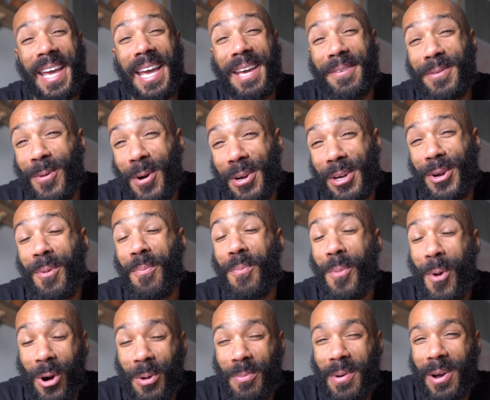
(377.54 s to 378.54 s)
If you want to know
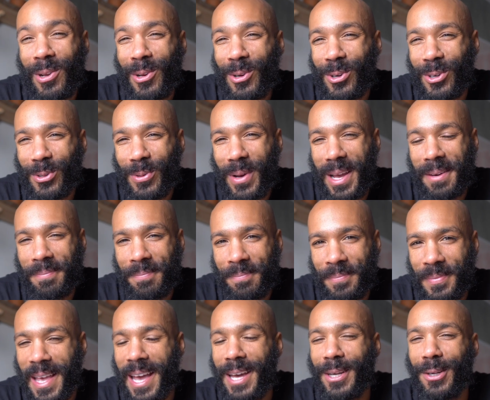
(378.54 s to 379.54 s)
more about
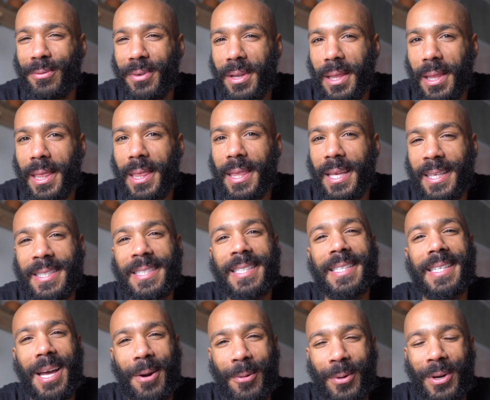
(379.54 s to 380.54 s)
LoRaWAN, head over to the
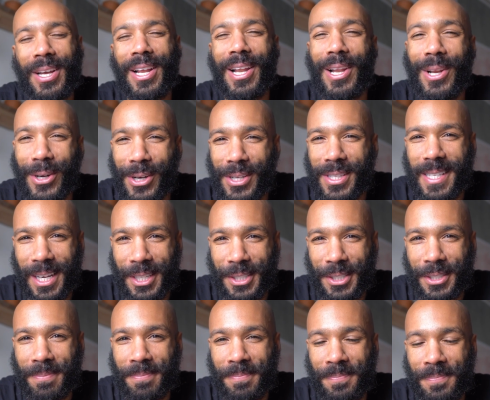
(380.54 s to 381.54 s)
Things Network Learn
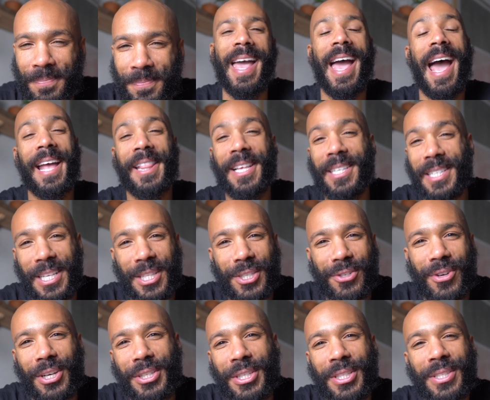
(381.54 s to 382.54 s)
section. And there's
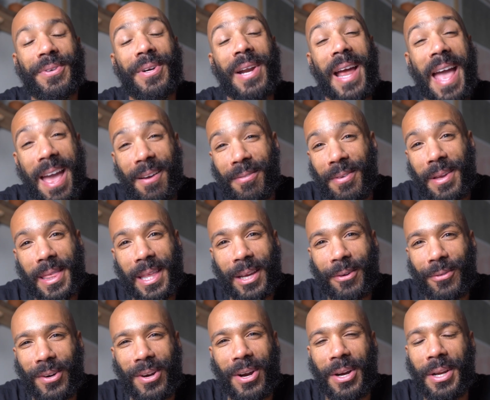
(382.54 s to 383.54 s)
instructions for everything
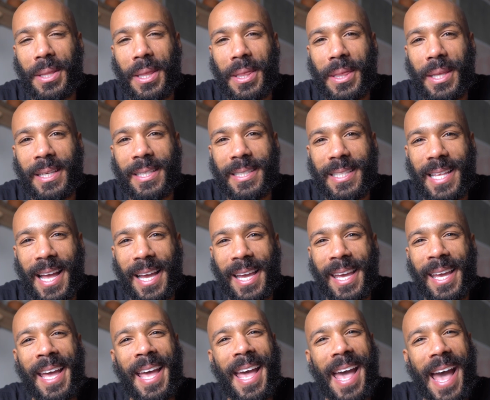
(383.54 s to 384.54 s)
regarding the Things
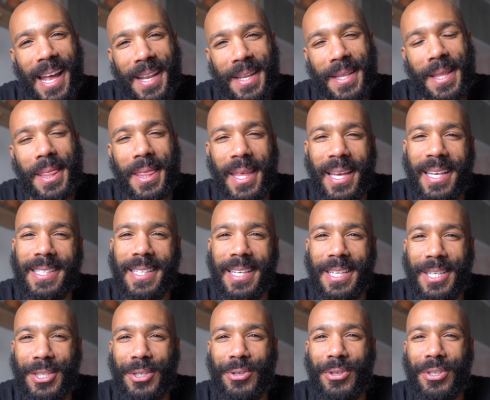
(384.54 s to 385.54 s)
Stack at
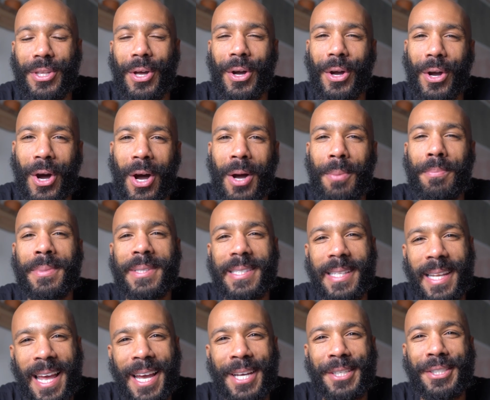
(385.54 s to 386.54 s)

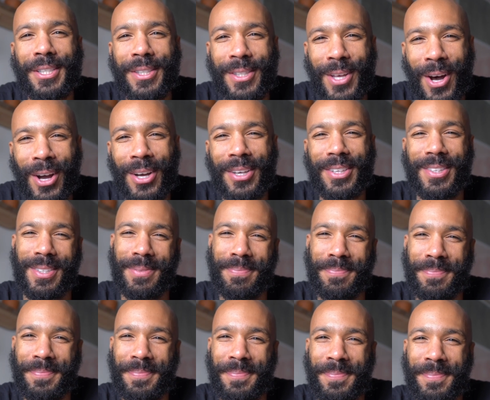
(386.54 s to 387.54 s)
thethingsindustries.com/docs.
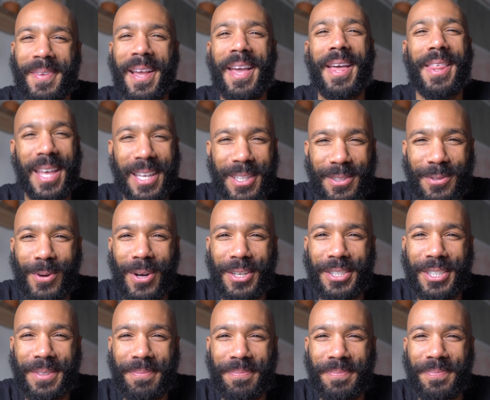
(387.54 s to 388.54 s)
Thanks for
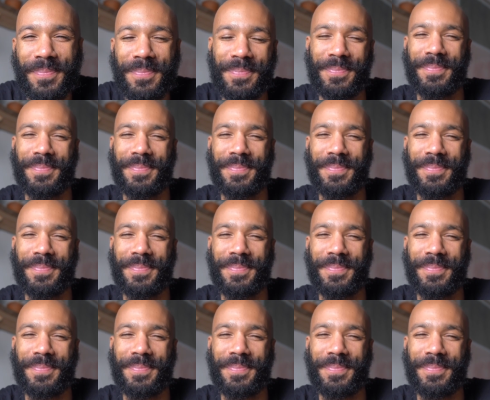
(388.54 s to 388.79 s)
watching.